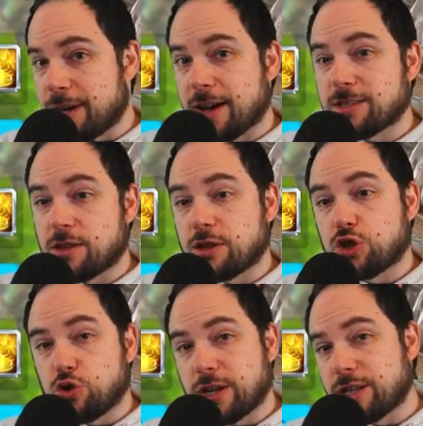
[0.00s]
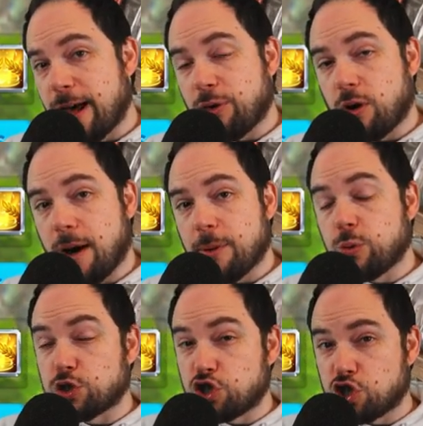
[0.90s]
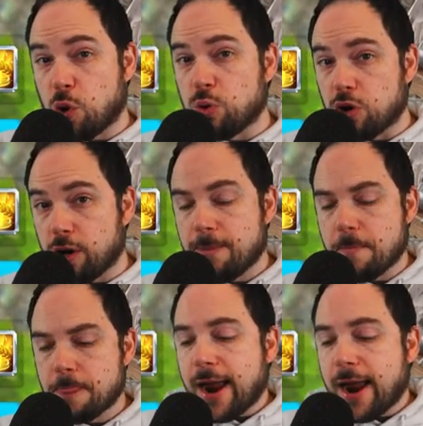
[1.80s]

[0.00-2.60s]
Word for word: because I thought the Trajan Ethel combo was so good.